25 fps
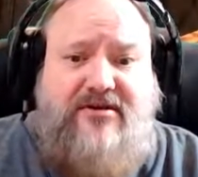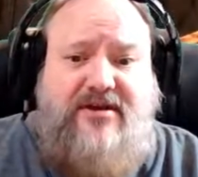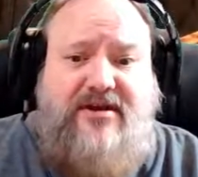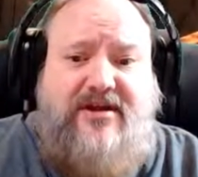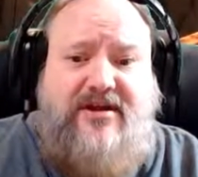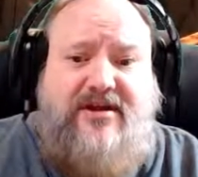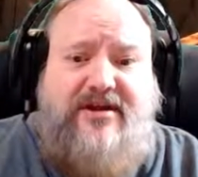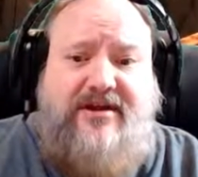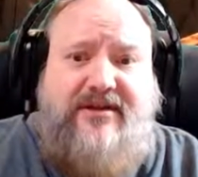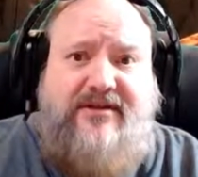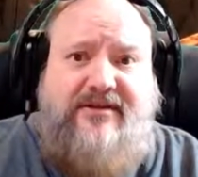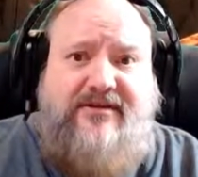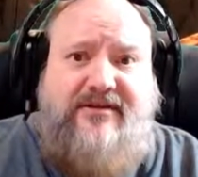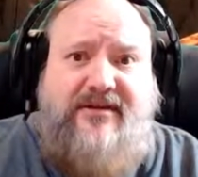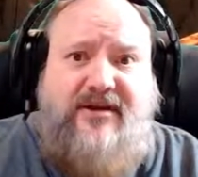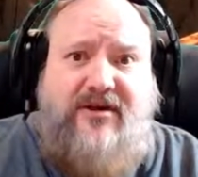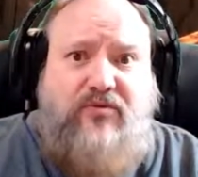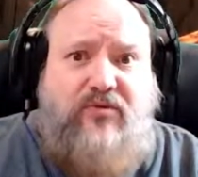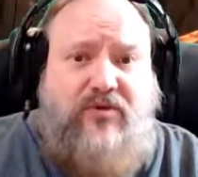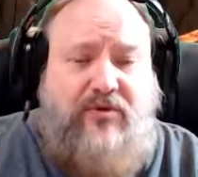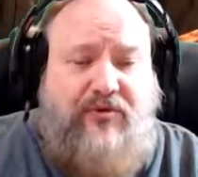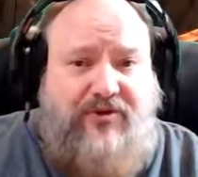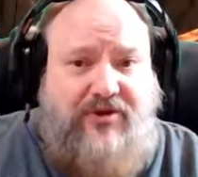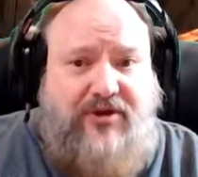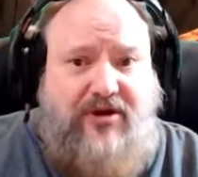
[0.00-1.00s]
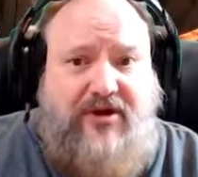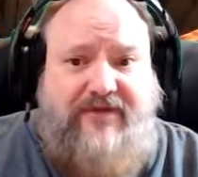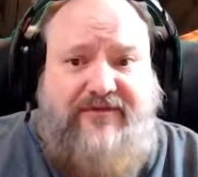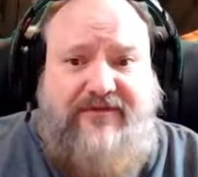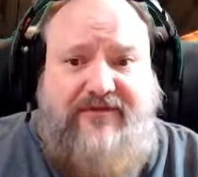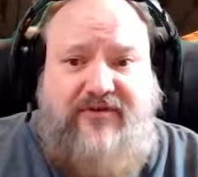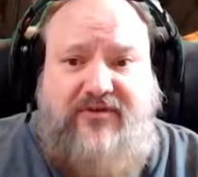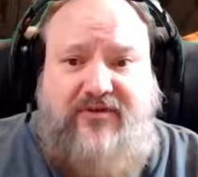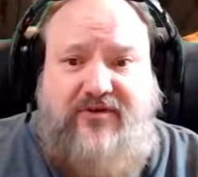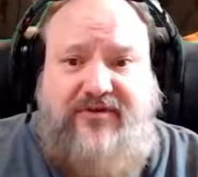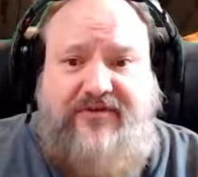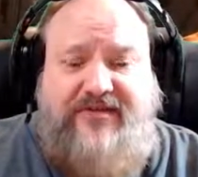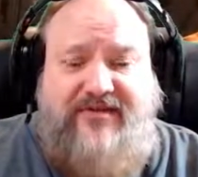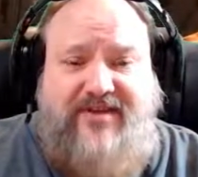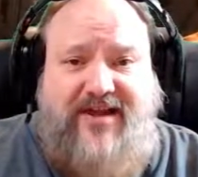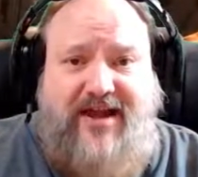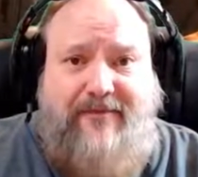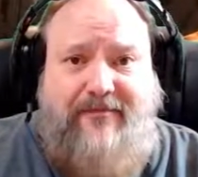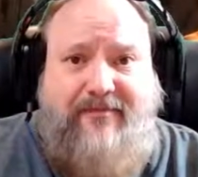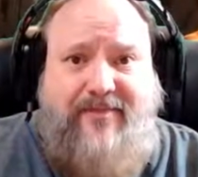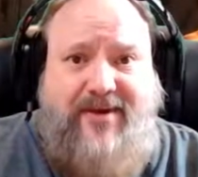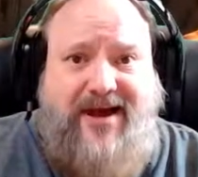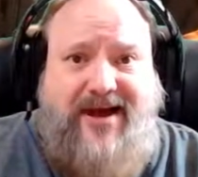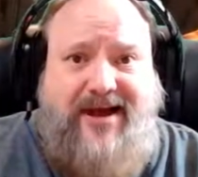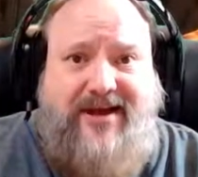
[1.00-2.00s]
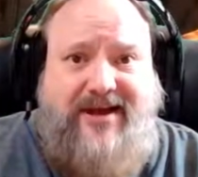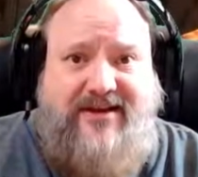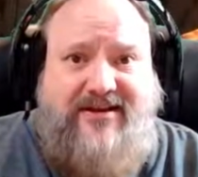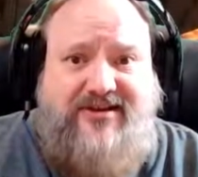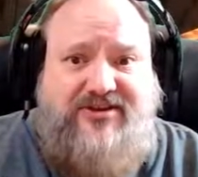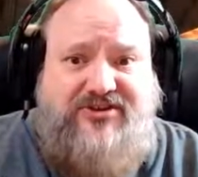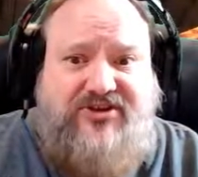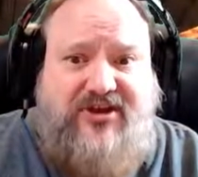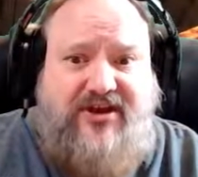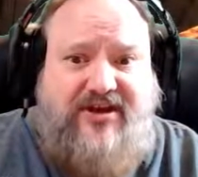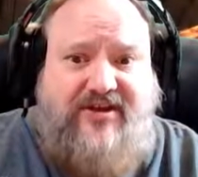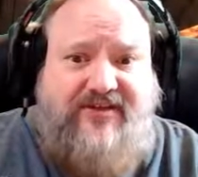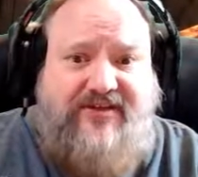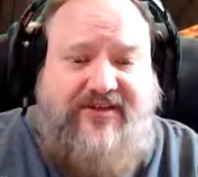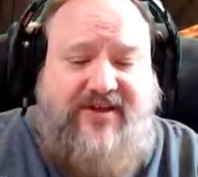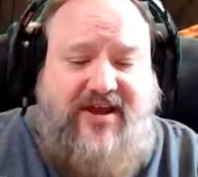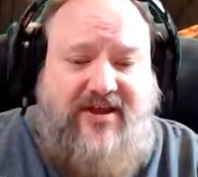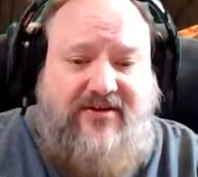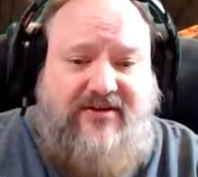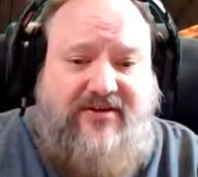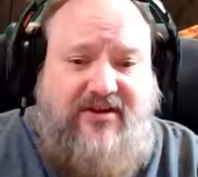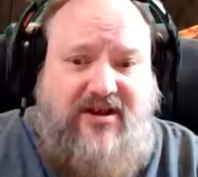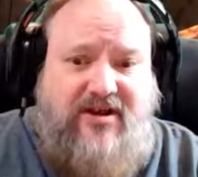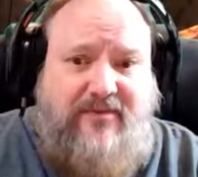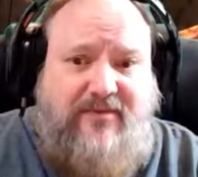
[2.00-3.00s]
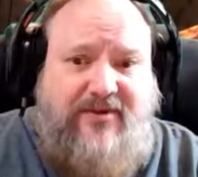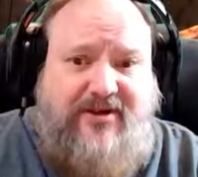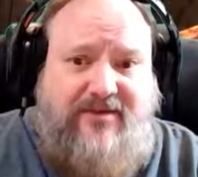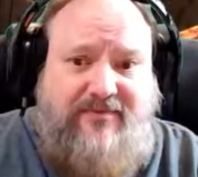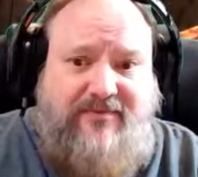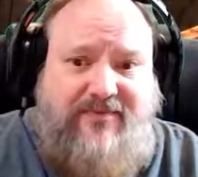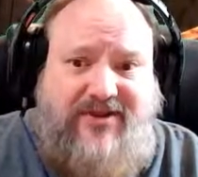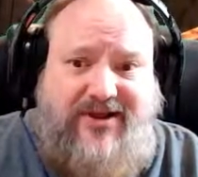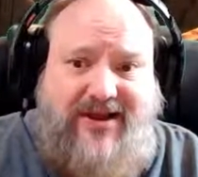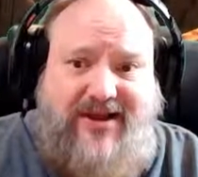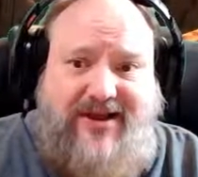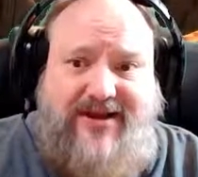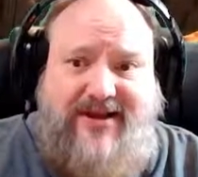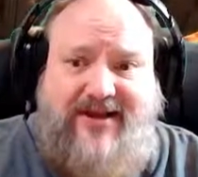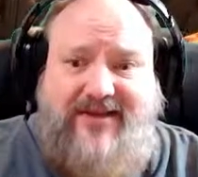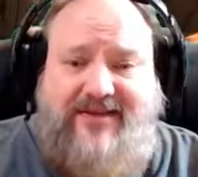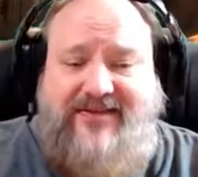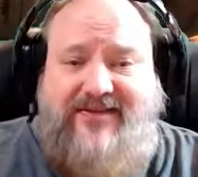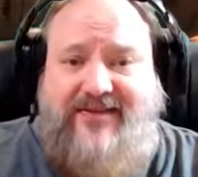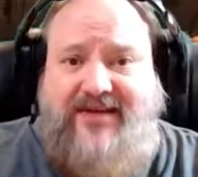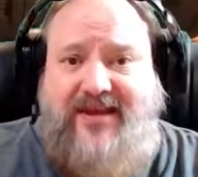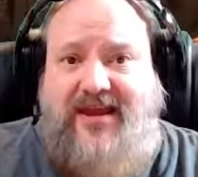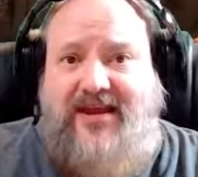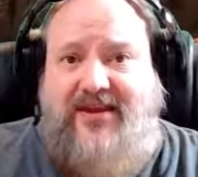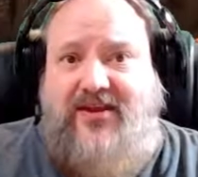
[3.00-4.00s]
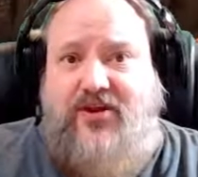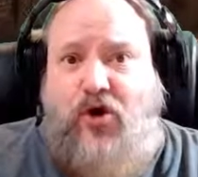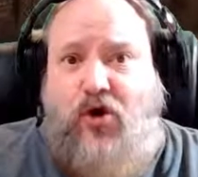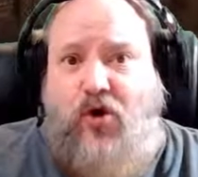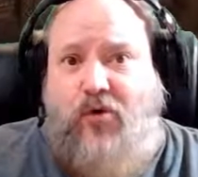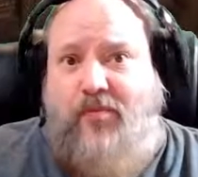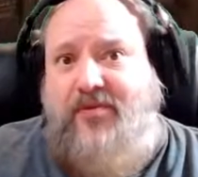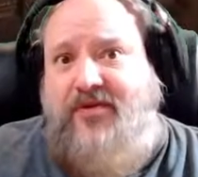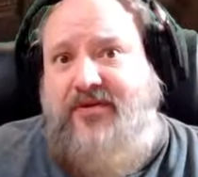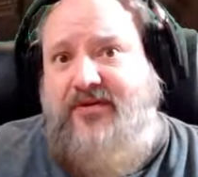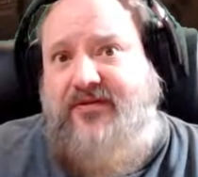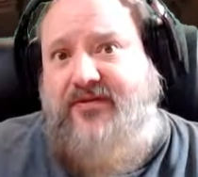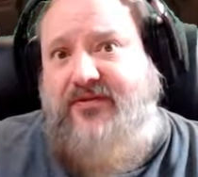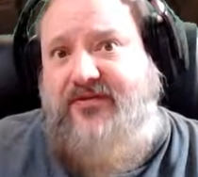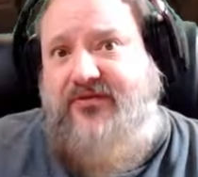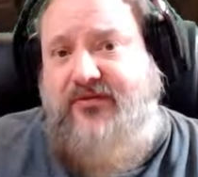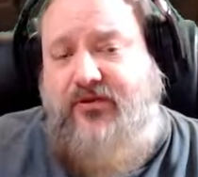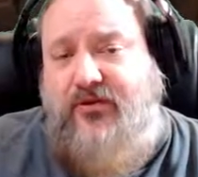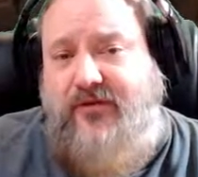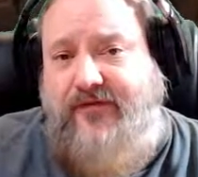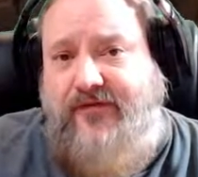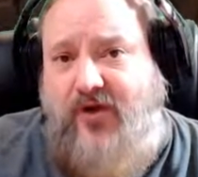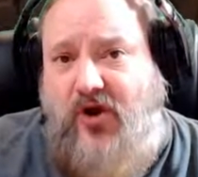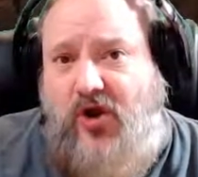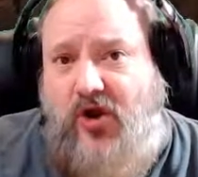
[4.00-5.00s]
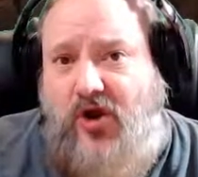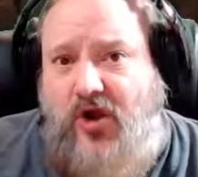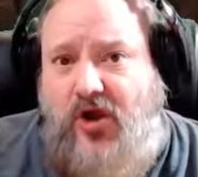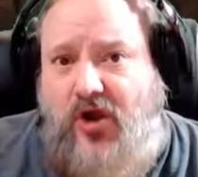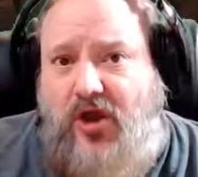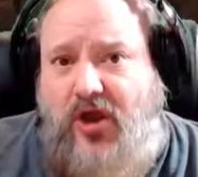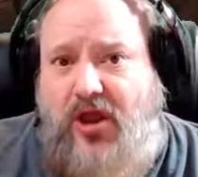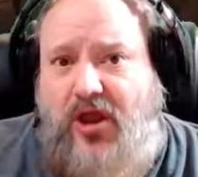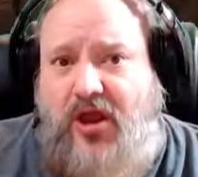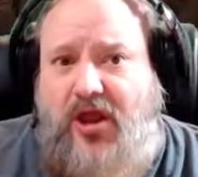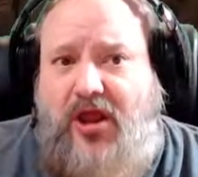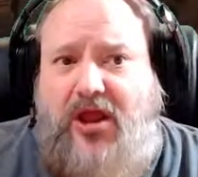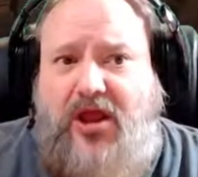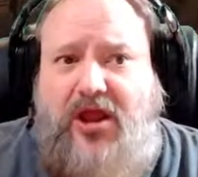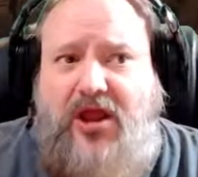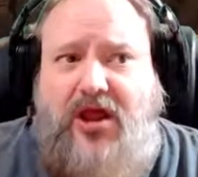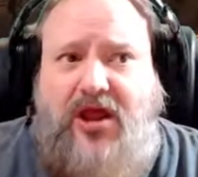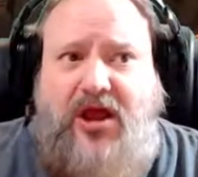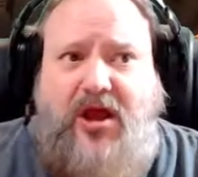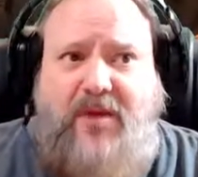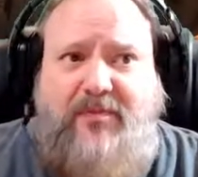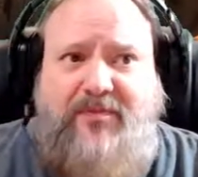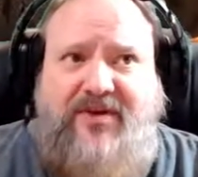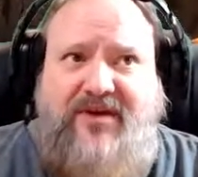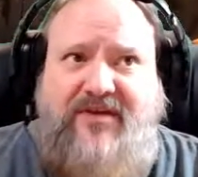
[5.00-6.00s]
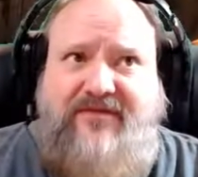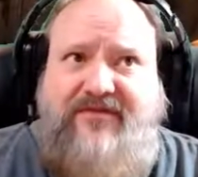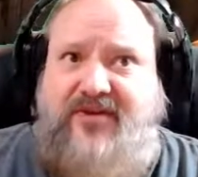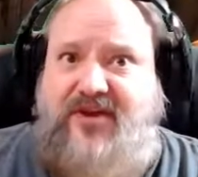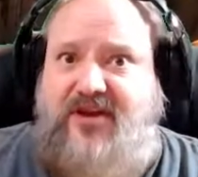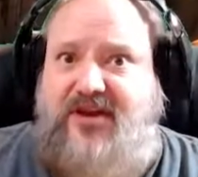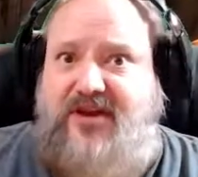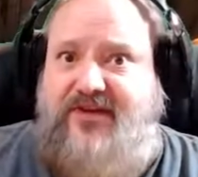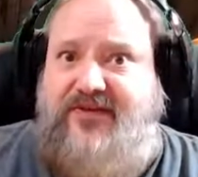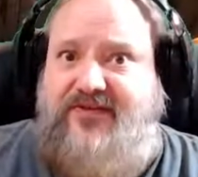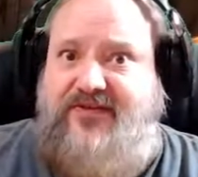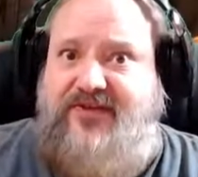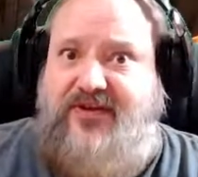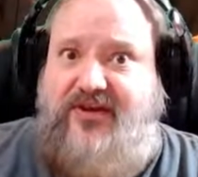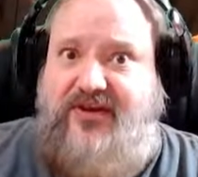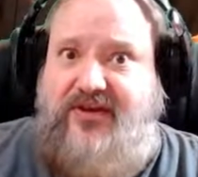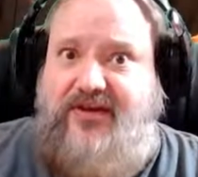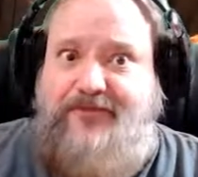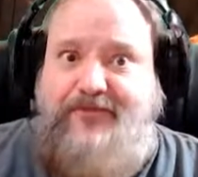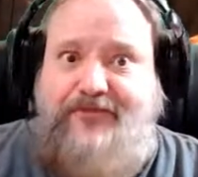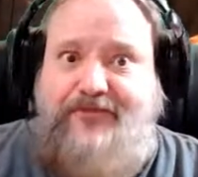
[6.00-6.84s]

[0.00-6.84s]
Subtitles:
And we would love for you to stop by and check us out and come in and play. It's an open server, PvEC.